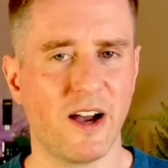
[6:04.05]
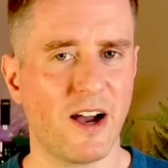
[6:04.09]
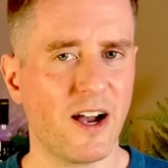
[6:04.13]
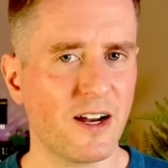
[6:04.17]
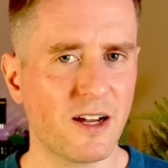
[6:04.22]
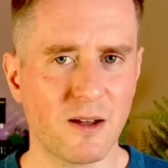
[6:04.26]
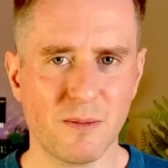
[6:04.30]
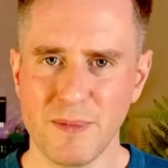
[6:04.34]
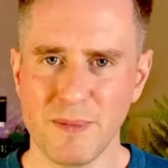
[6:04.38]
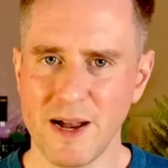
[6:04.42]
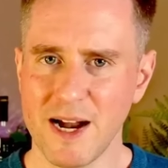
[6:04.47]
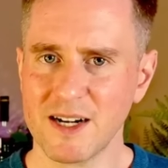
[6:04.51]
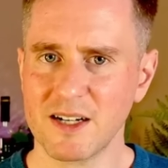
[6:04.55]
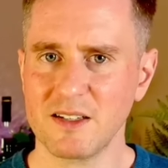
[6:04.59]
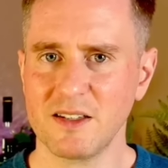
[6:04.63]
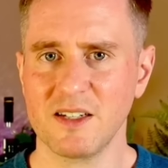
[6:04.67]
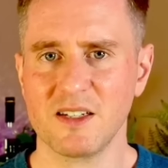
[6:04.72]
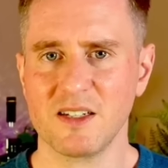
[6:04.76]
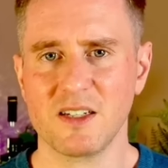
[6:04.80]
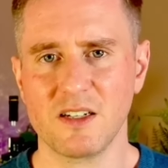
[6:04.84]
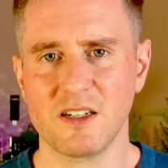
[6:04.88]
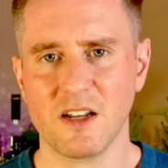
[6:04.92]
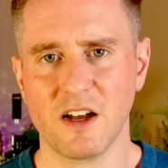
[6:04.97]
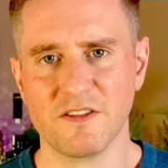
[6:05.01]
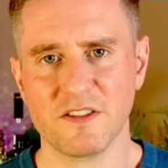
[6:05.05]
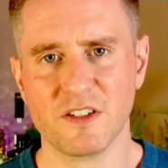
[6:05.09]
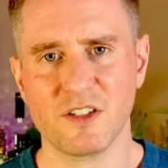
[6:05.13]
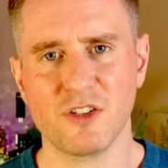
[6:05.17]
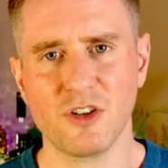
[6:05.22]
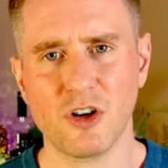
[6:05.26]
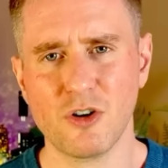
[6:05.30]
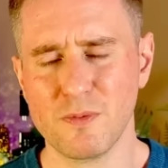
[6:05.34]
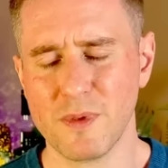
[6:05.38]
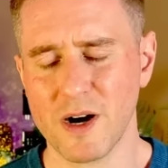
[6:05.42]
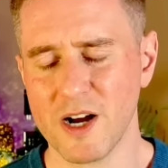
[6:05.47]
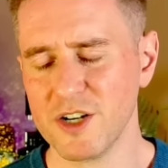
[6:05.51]
I come back to this stuff
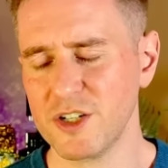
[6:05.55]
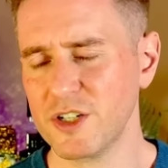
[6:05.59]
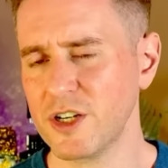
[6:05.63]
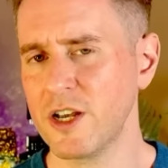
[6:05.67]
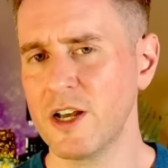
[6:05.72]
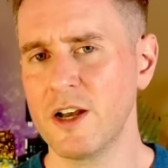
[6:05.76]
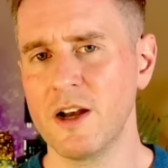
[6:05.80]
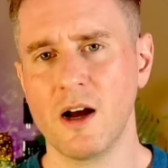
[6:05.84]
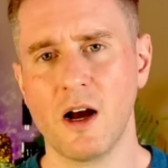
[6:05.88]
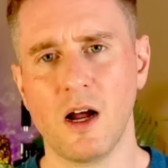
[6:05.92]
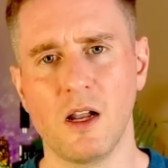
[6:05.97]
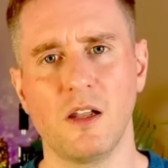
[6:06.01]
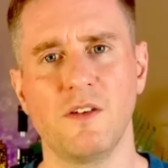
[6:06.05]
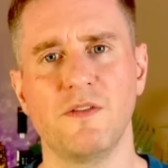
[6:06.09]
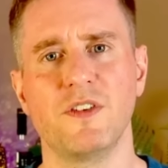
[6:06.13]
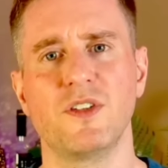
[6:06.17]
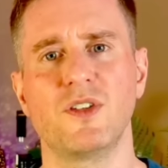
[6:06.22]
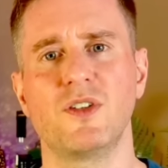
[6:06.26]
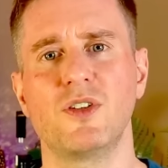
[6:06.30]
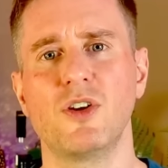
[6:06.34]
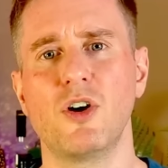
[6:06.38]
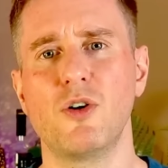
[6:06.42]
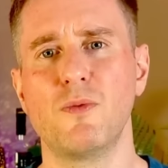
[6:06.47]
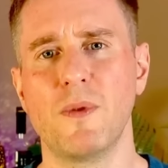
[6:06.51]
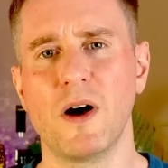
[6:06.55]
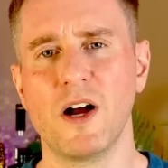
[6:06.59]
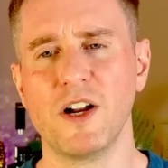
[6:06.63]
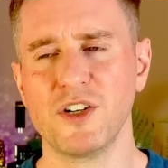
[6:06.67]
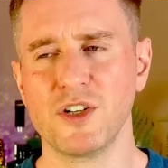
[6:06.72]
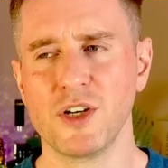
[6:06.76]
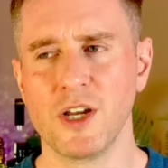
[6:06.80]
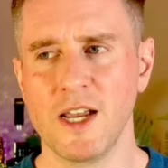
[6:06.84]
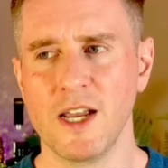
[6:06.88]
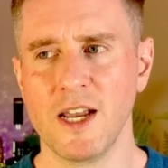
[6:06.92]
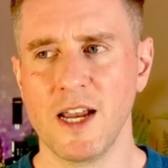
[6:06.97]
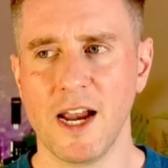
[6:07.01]
so much. I love it so
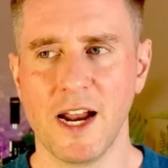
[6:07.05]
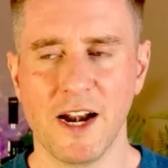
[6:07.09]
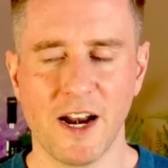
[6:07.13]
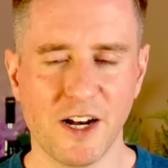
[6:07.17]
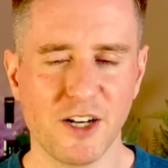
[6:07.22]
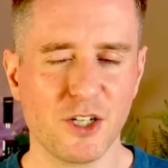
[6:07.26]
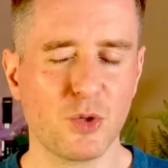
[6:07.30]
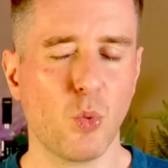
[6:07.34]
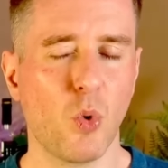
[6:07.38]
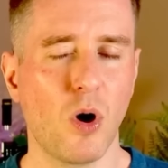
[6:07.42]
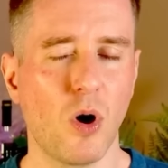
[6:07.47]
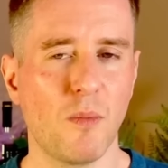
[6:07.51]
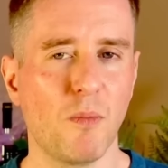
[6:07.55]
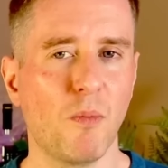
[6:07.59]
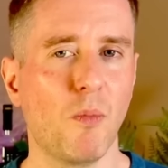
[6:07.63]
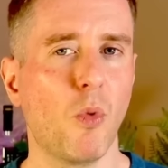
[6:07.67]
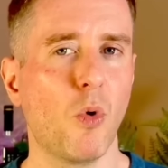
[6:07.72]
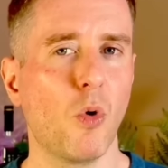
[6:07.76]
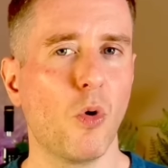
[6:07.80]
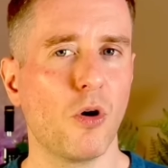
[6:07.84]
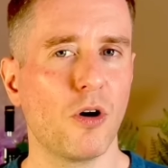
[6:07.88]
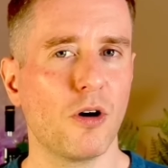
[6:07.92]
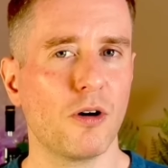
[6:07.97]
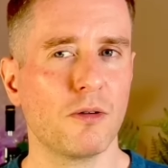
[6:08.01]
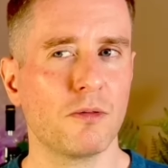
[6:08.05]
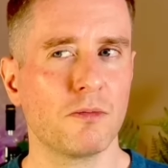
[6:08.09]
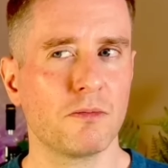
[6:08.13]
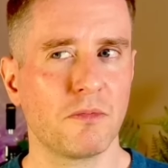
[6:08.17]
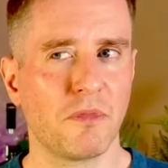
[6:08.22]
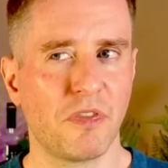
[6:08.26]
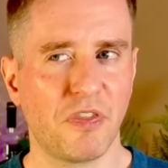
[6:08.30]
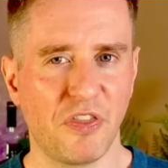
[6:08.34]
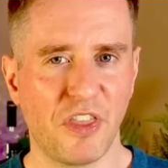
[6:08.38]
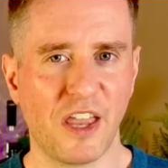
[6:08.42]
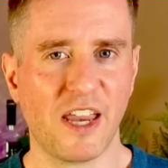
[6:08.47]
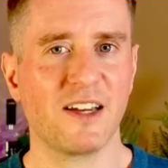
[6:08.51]
much. And I just want more
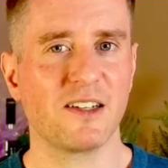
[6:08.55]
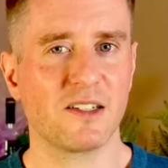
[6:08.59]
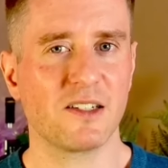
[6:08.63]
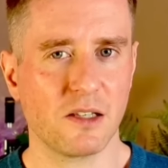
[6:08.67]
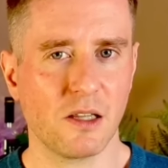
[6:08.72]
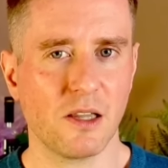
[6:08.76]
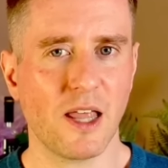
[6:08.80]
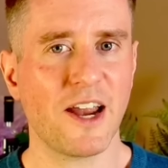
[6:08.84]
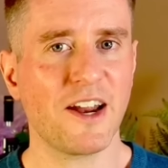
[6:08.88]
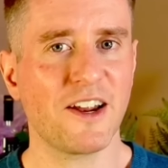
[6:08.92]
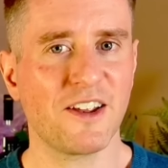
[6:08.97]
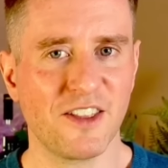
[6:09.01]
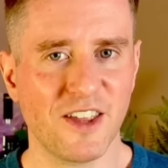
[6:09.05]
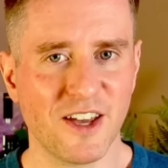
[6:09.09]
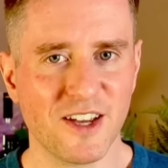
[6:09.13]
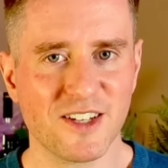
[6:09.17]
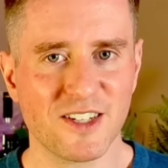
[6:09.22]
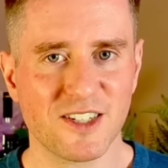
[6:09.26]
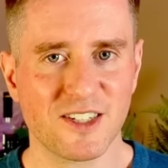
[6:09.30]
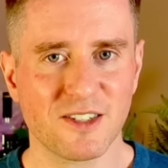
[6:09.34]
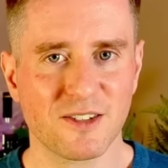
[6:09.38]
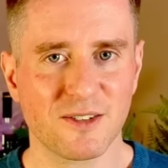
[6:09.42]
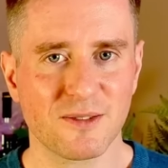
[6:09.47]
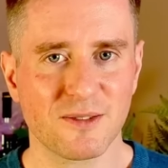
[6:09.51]
things like this.